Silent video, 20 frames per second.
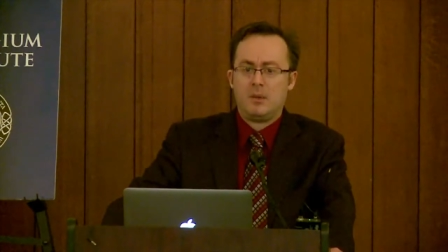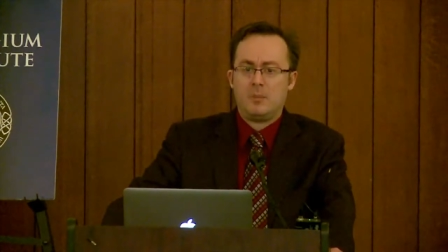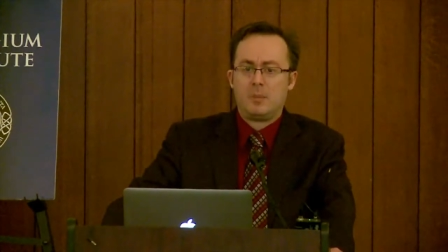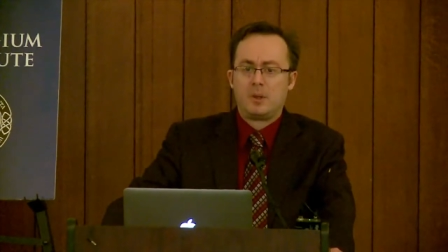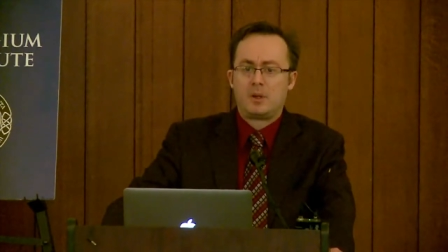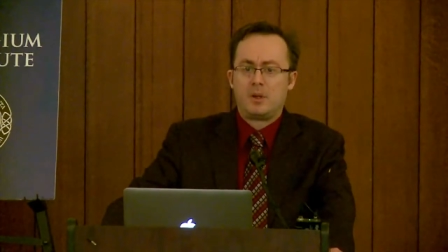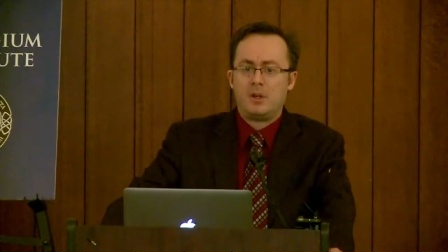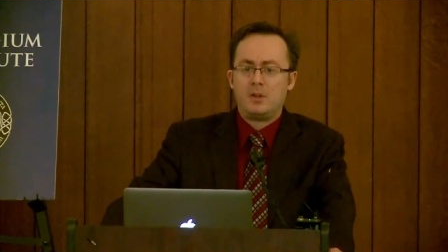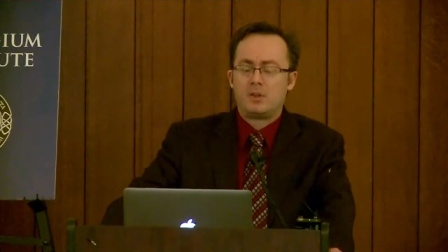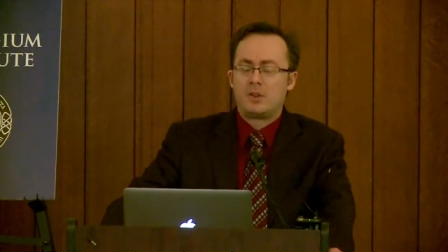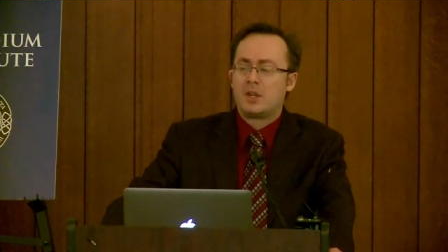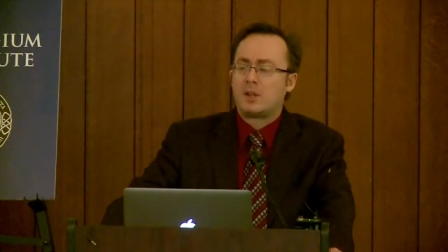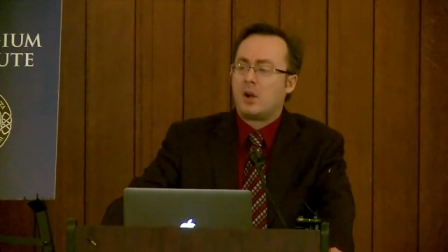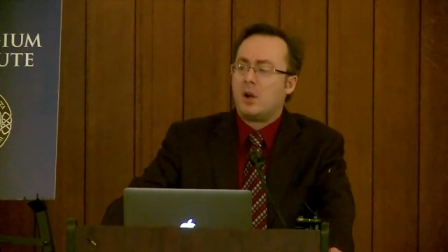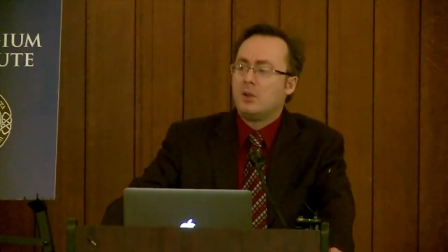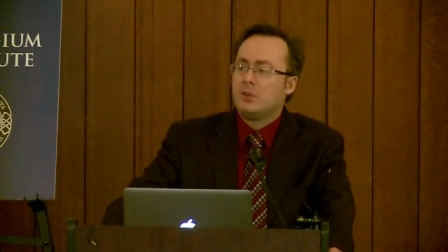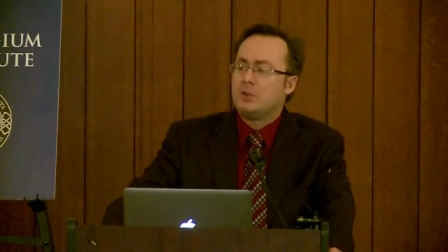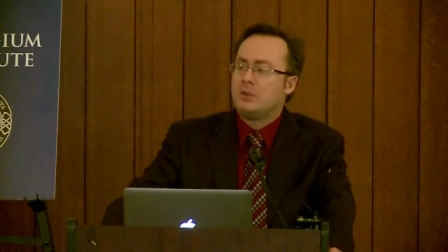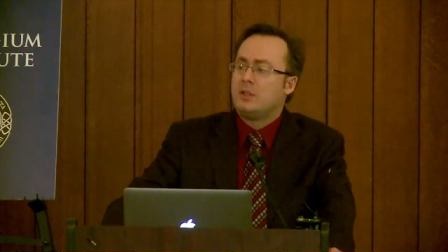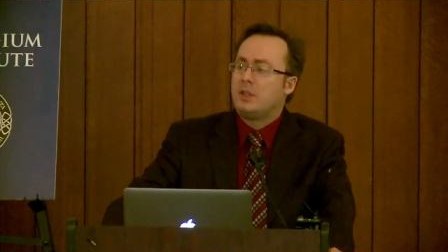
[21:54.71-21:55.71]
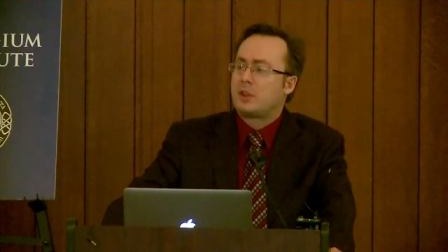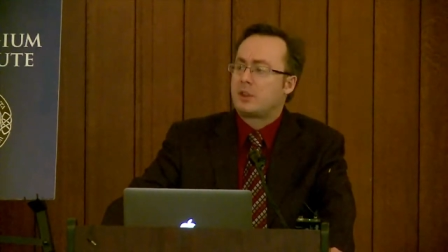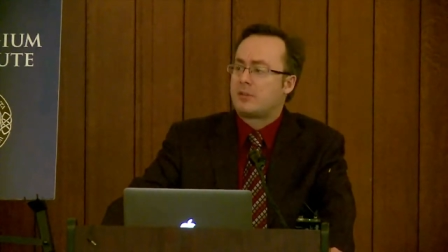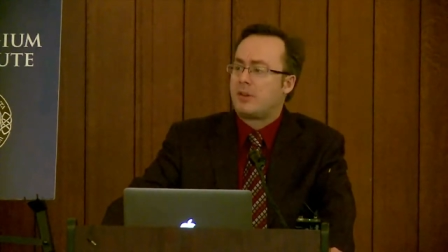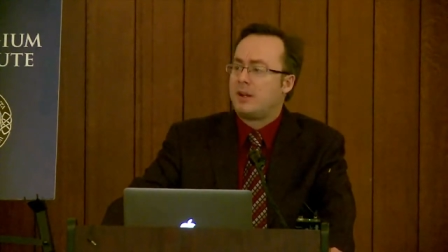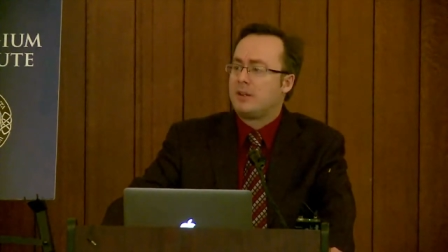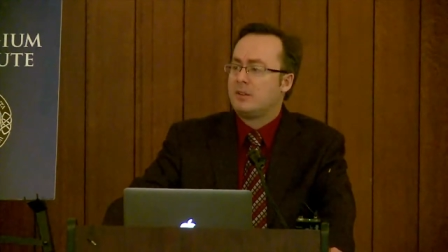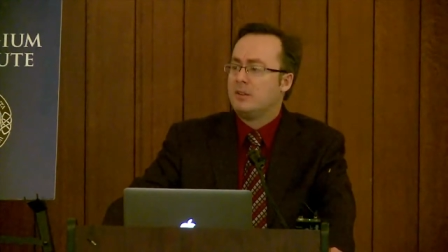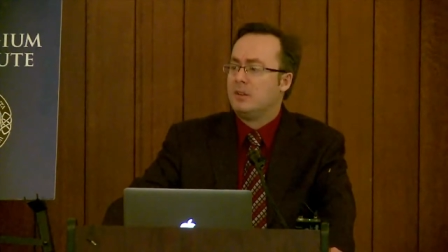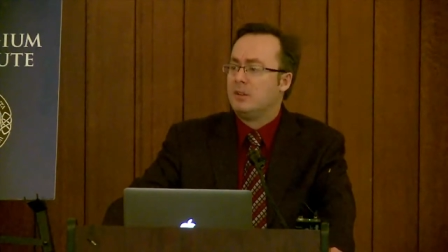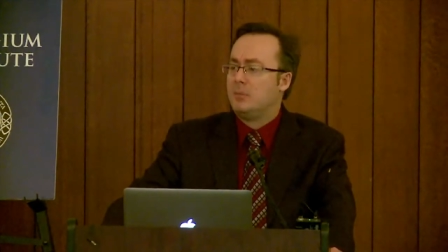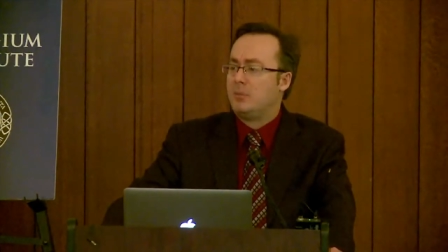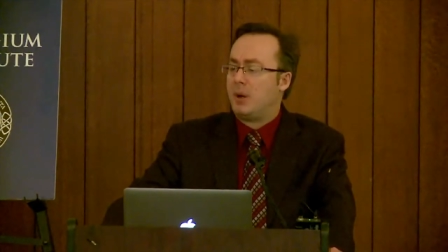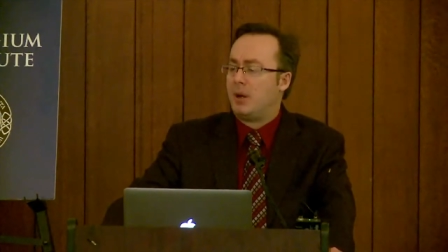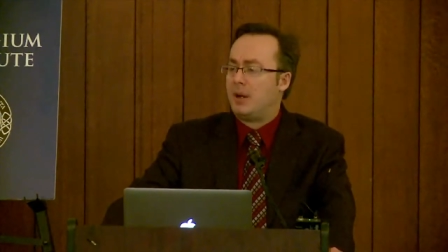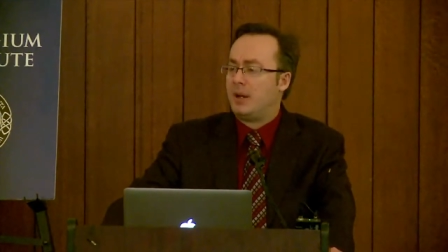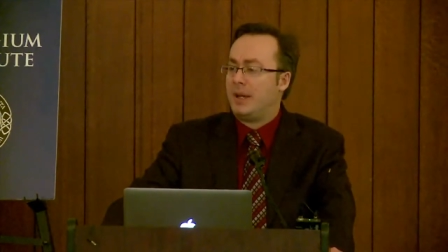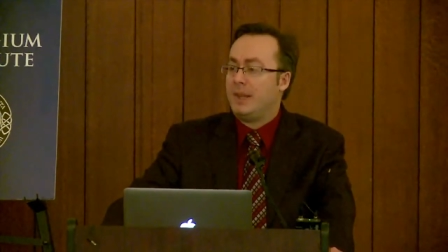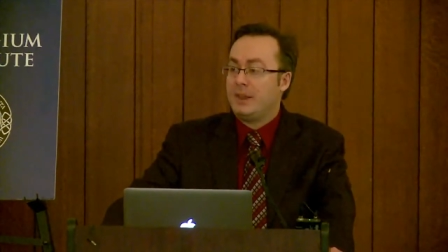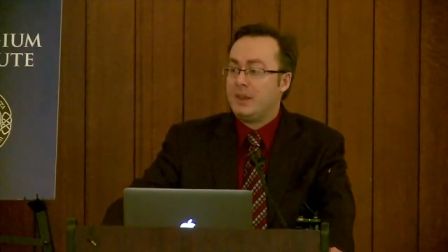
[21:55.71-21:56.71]
because they're constantly threatened
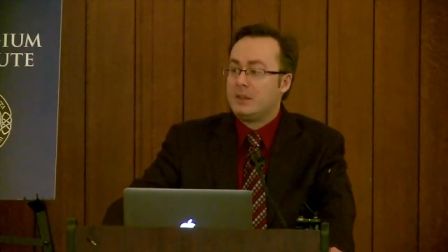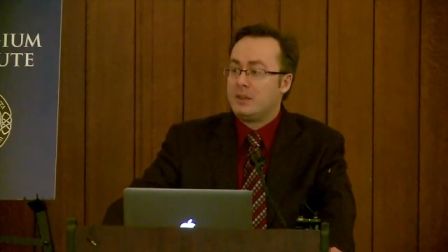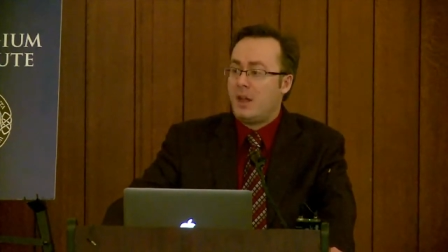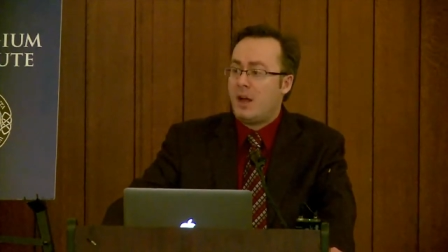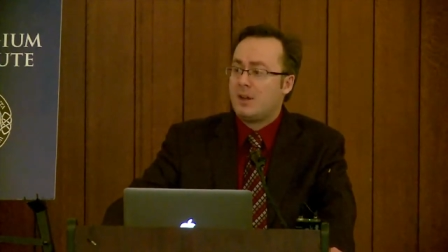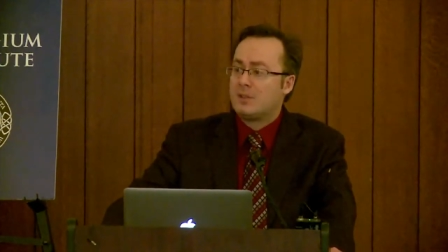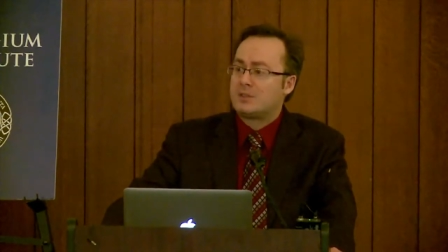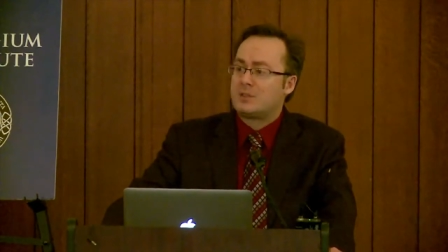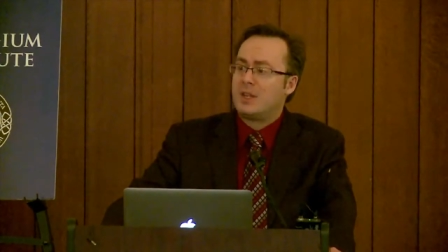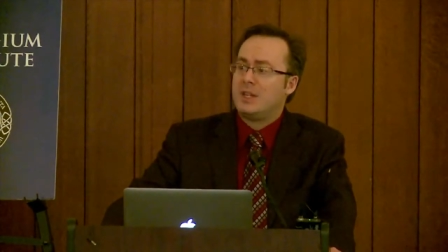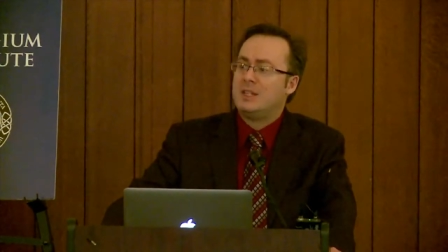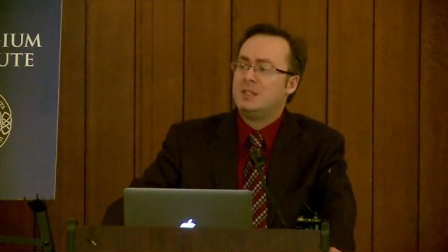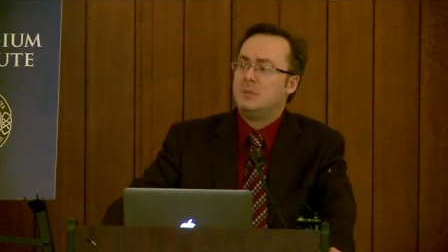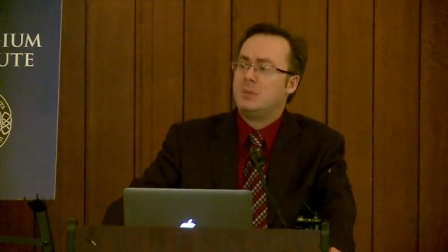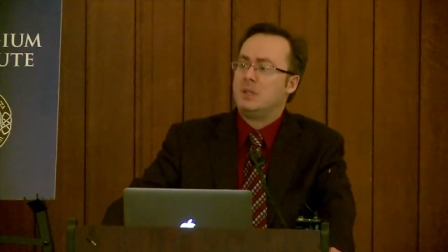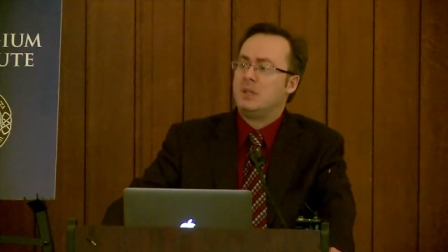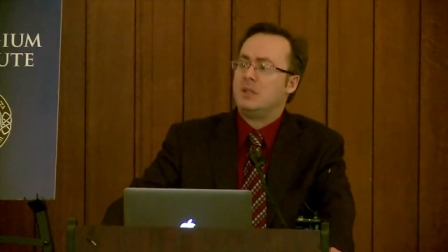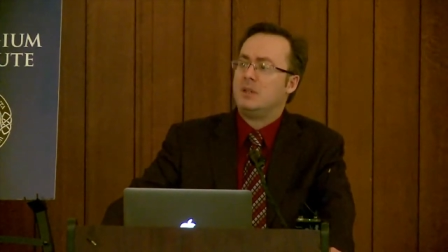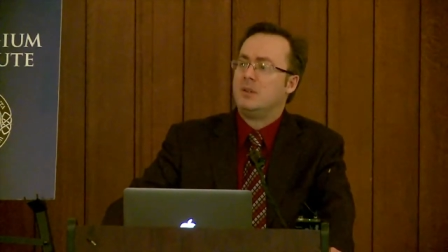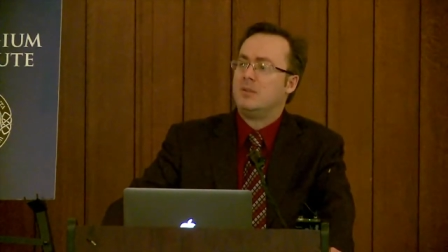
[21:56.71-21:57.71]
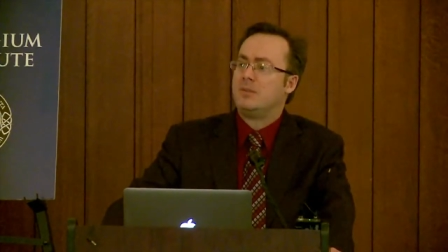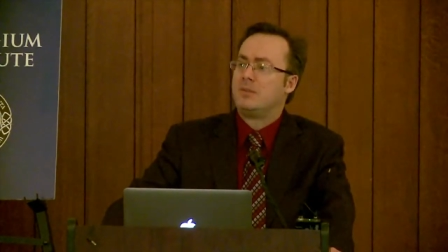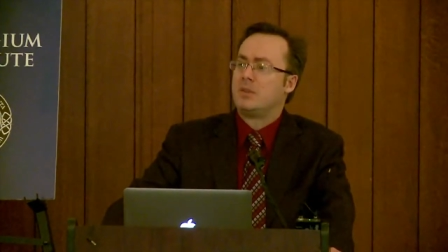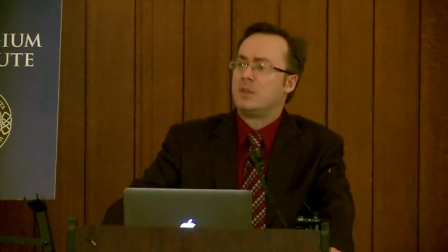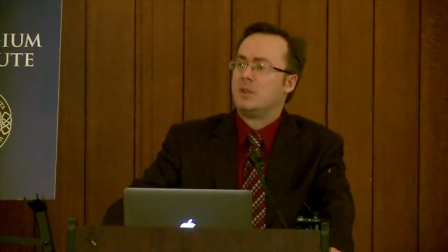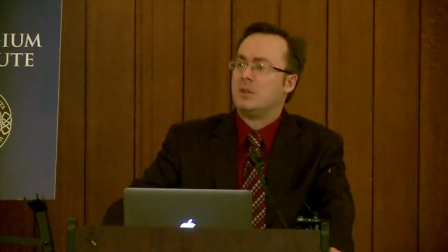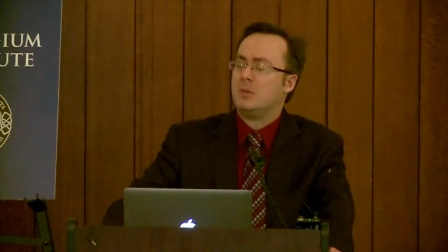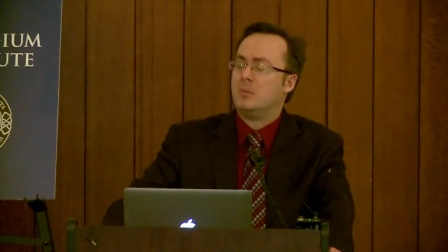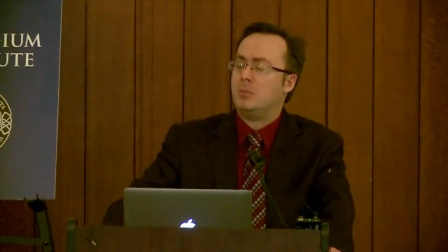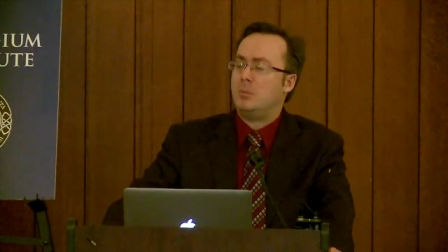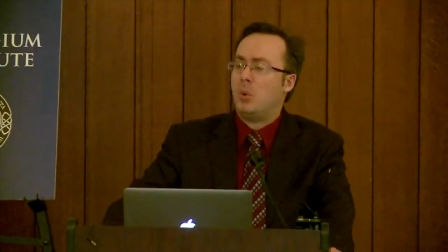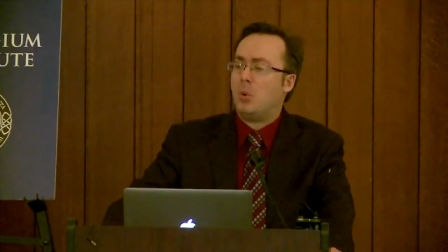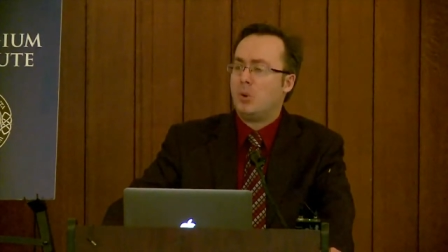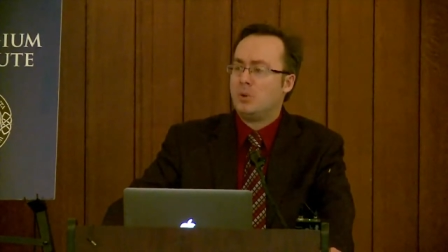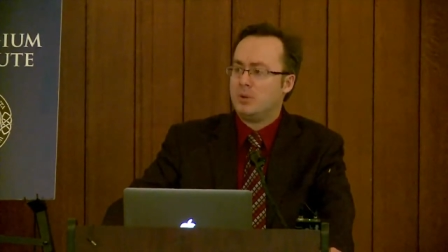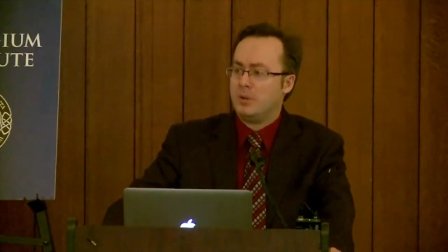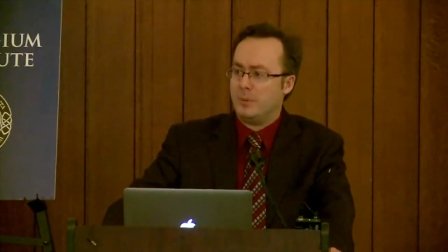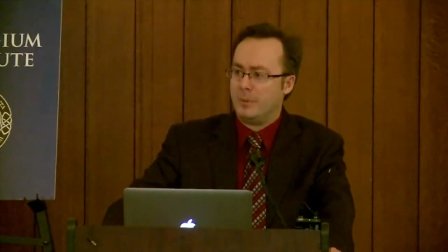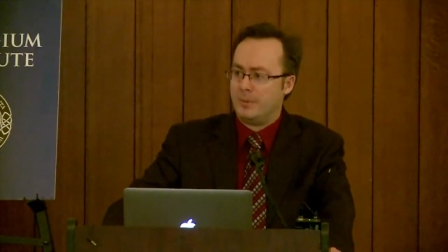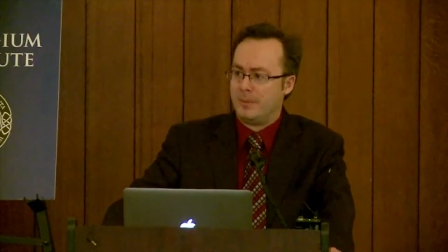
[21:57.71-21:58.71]
by the last enemy,
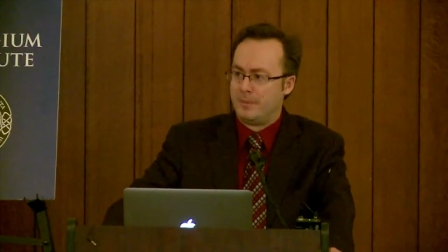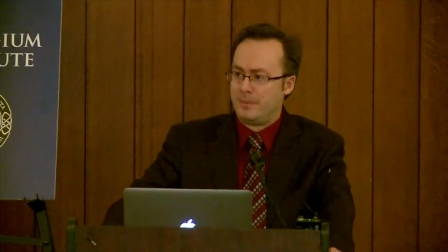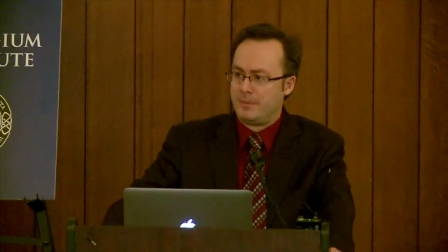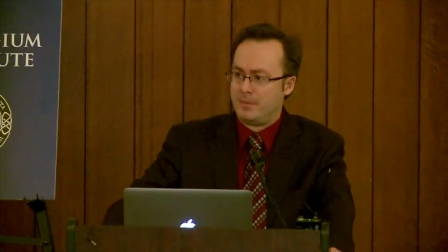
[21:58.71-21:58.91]
boredom.